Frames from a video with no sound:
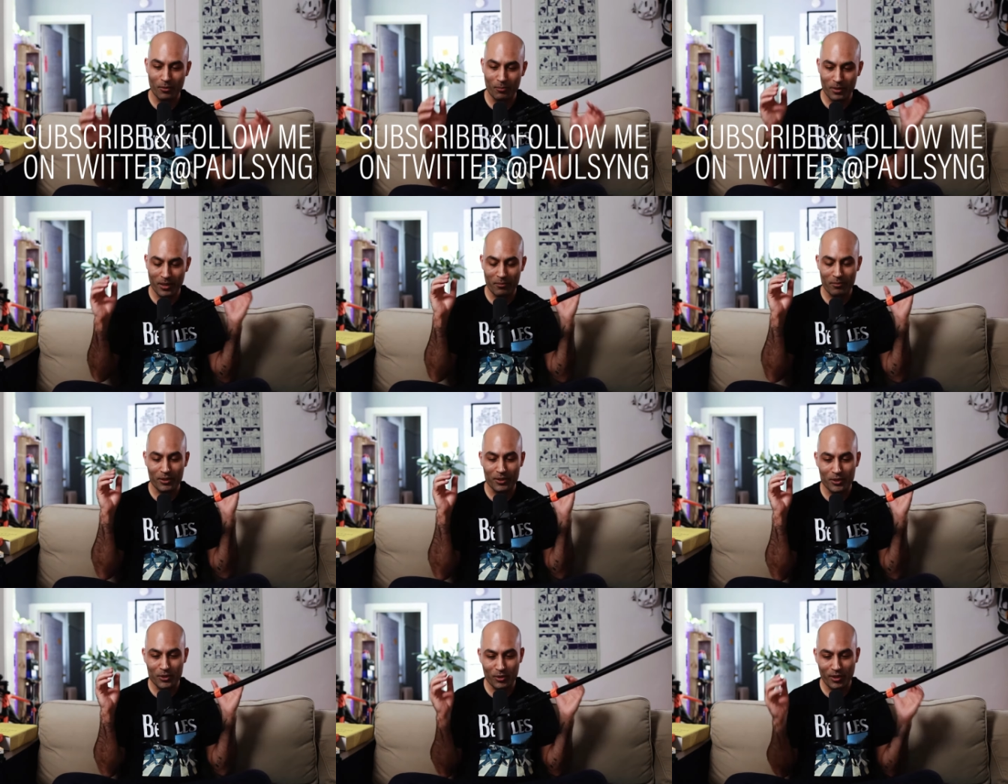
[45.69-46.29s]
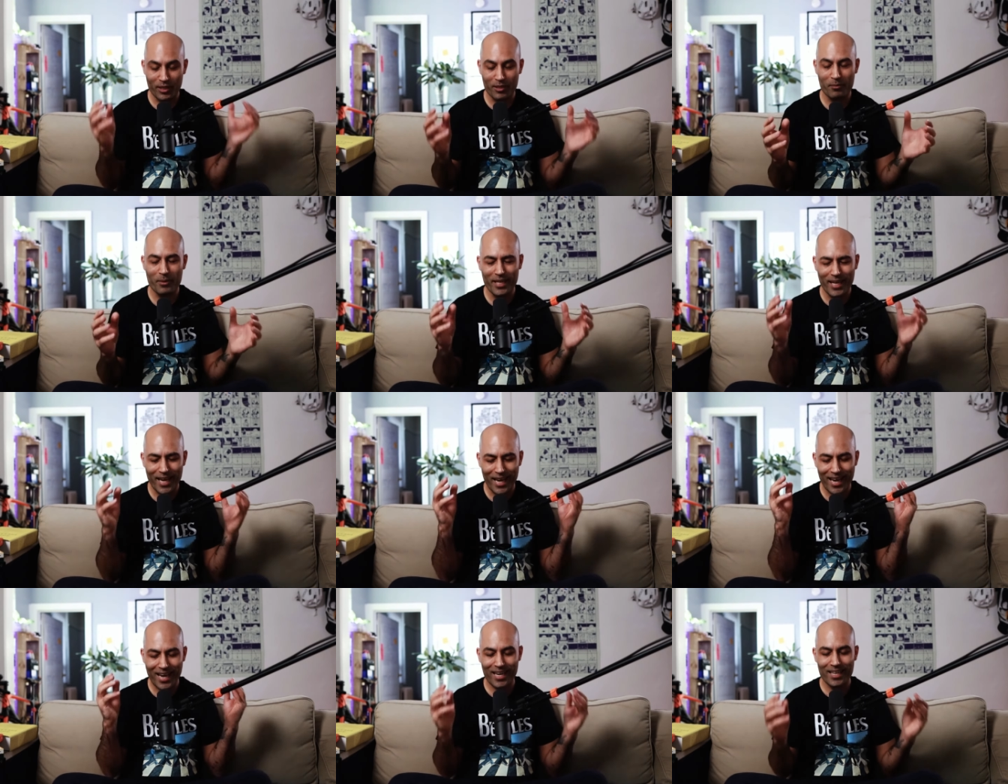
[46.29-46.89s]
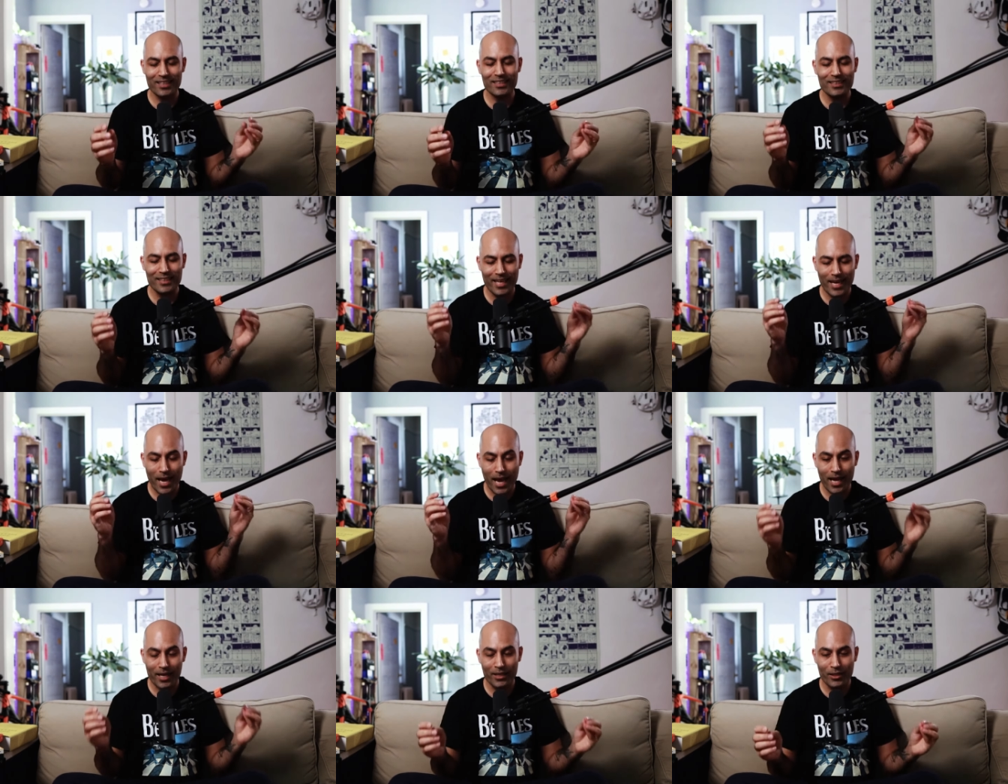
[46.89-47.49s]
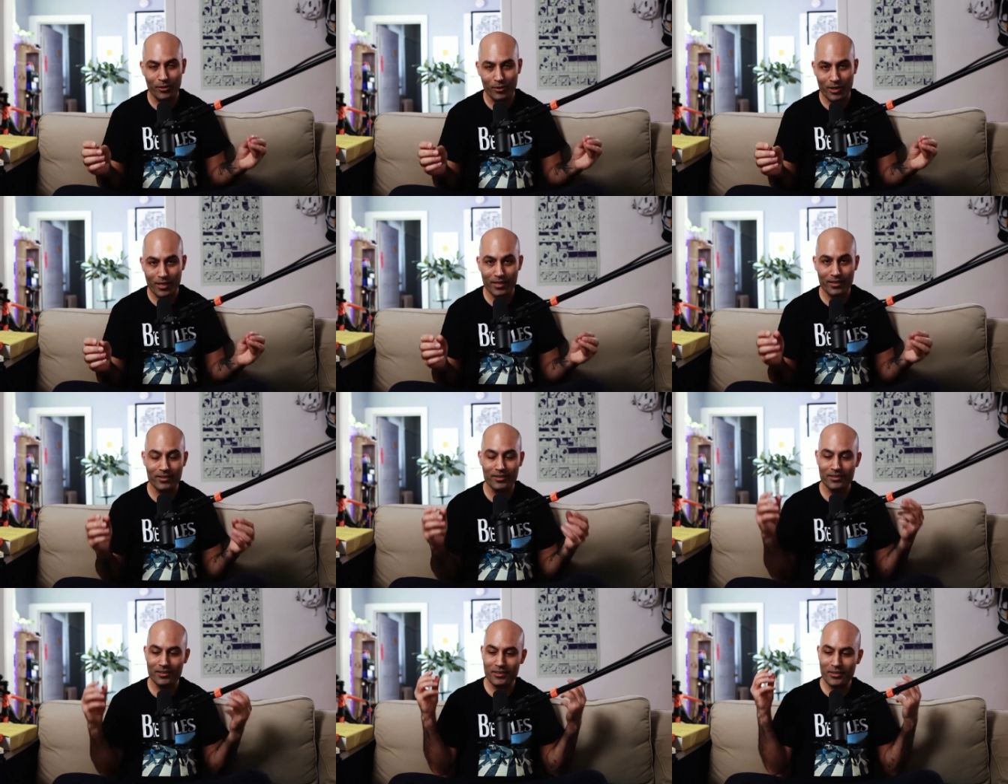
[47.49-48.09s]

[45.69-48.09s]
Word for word: But I'm going to try to be as accurate